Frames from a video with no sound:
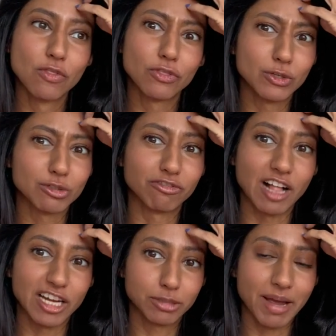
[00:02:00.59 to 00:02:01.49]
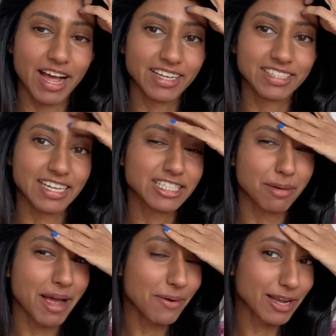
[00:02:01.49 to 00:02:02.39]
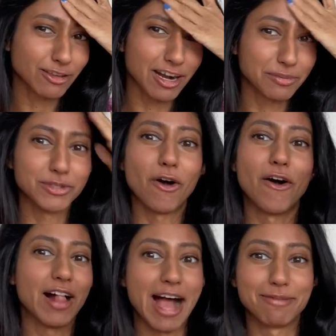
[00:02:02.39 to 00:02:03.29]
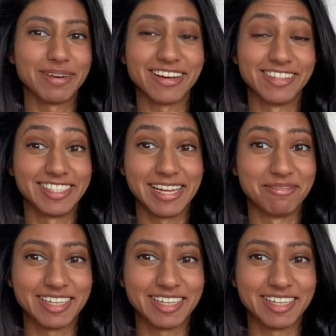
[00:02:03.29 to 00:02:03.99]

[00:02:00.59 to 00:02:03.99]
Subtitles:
those were flashbacks. Like somehow I thought it was all happening on the same